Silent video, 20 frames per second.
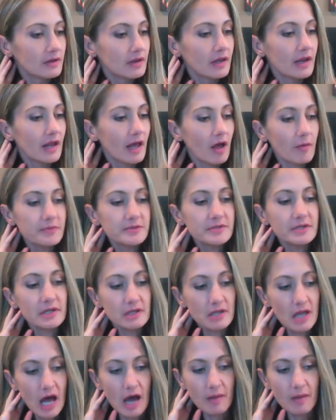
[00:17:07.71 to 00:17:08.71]
It helps a
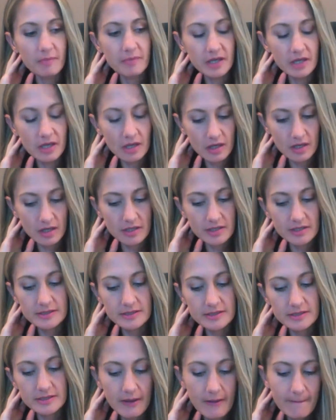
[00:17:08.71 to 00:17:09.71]
lot because